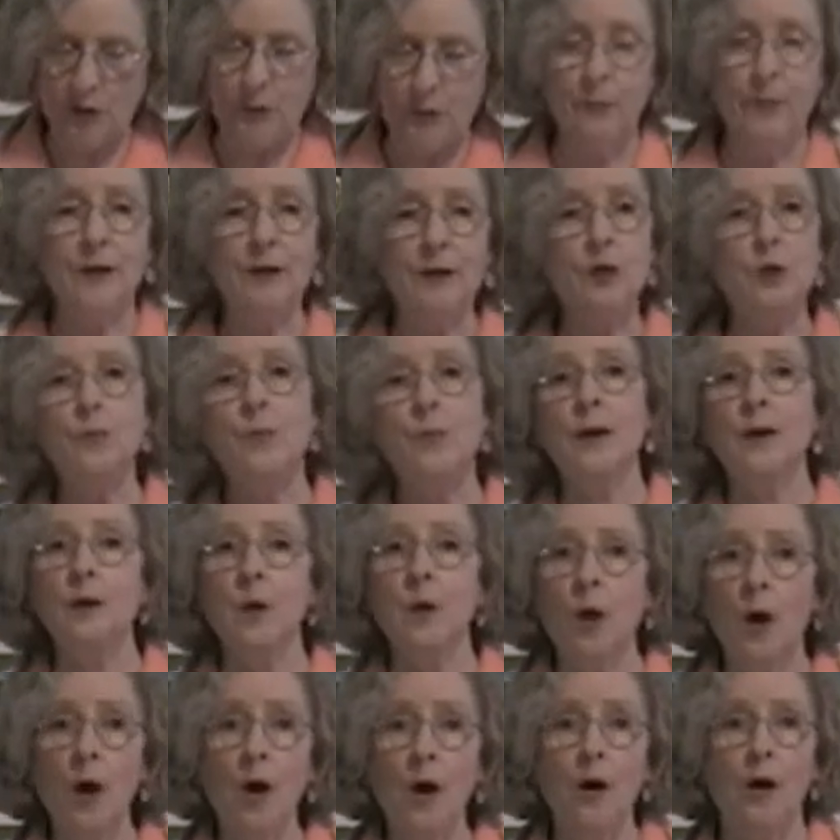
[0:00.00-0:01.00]
was much
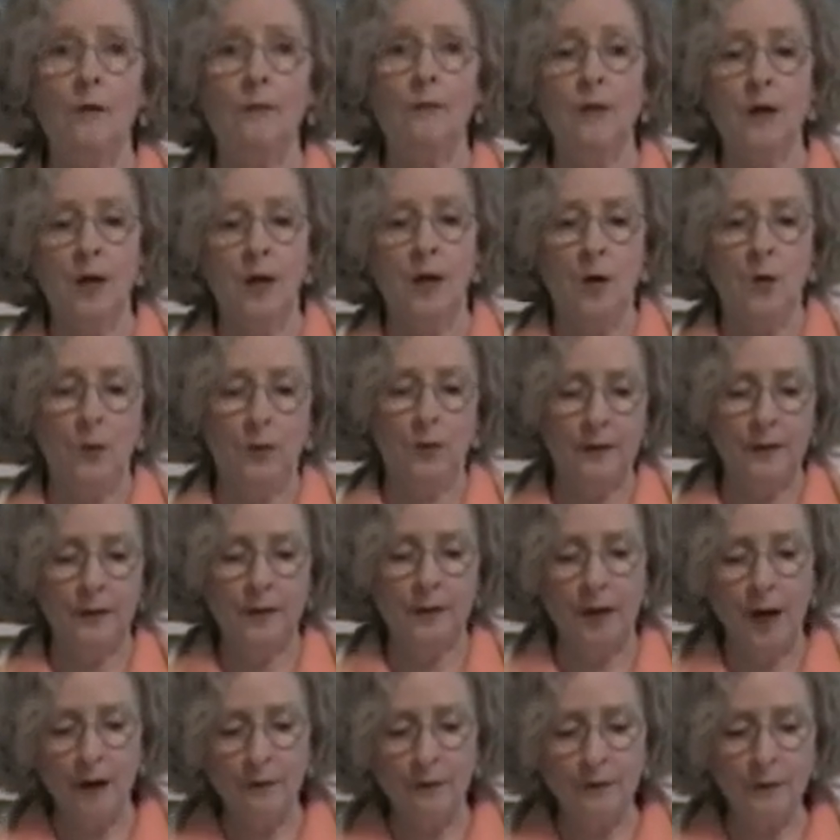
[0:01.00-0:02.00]
better off when
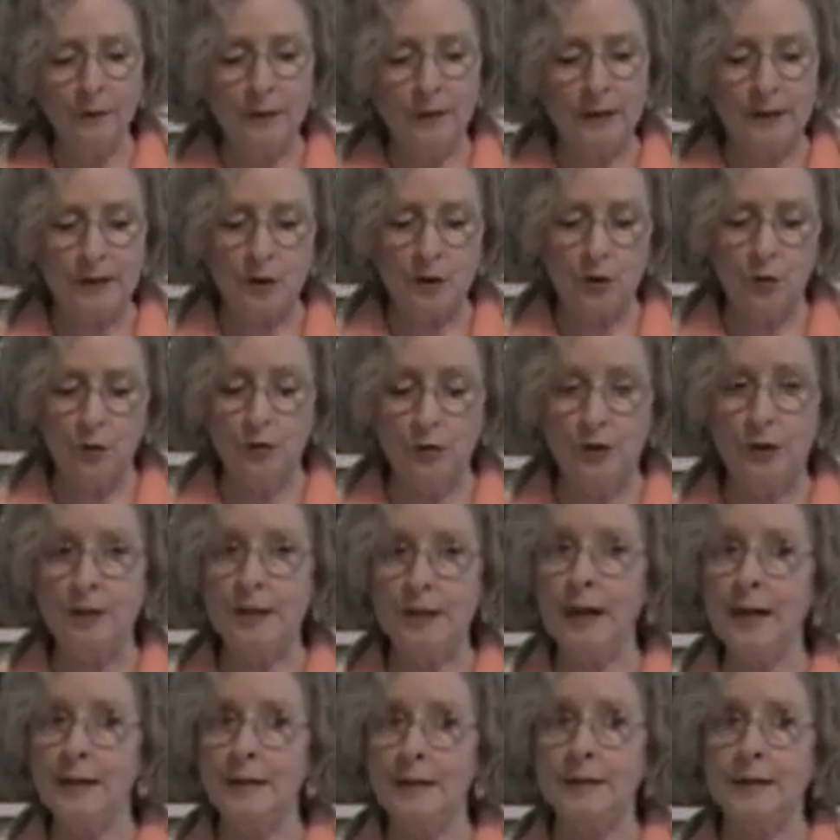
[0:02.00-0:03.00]
the government's
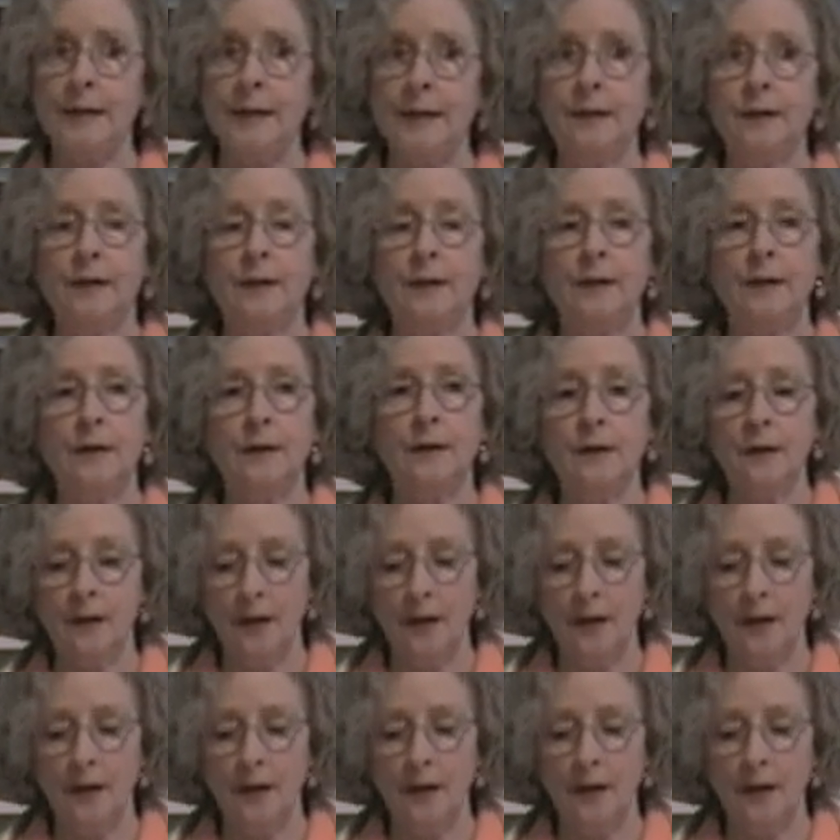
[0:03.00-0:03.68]
crusades ended.